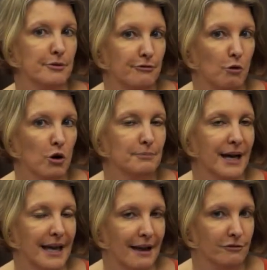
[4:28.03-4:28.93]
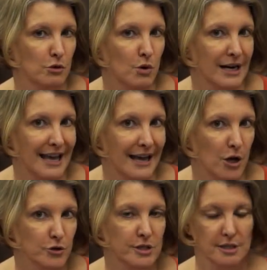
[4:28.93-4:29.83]
before by everyone
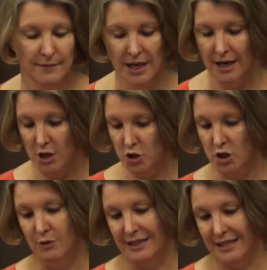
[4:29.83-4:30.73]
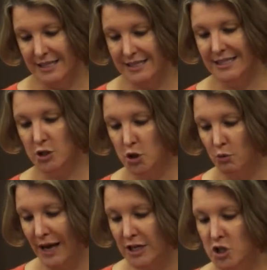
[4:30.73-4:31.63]
else. So in this
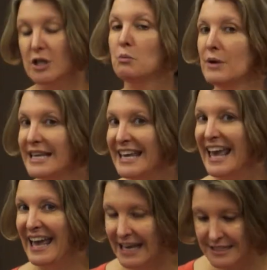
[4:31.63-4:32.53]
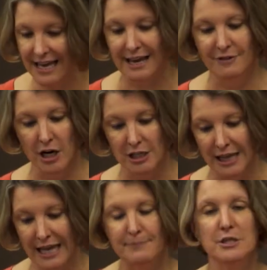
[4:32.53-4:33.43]
situation, we can't have our
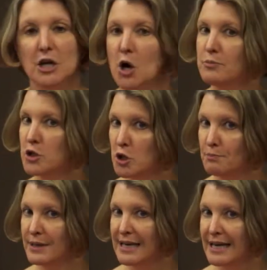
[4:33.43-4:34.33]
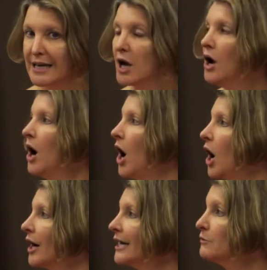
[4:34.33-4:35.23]
claim scope too big
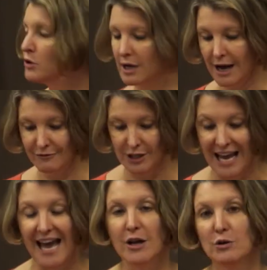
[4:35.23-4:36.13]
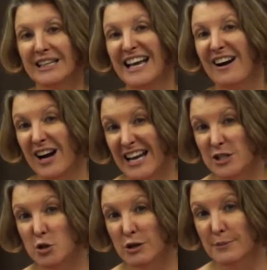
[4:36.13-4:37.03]
are it will cover not only our
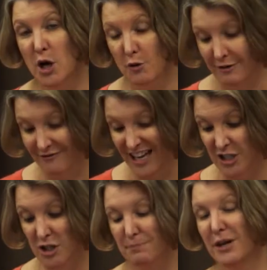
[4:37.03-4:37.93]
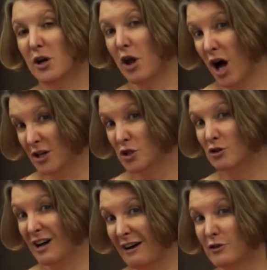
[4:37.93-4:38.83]
ice cream cone invention, but it'll also
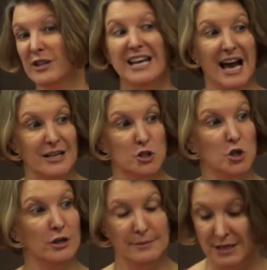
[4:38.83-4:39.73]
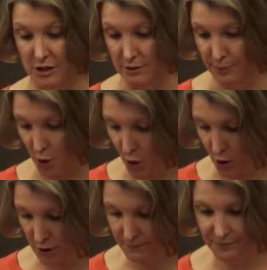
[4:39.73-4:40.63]
cover the ice cream in the
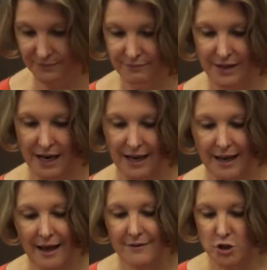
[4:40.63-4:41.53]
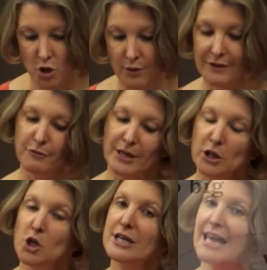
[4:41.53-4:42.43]
bowl. So if we
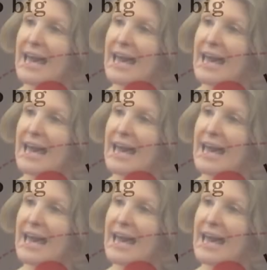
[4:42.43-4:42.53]
look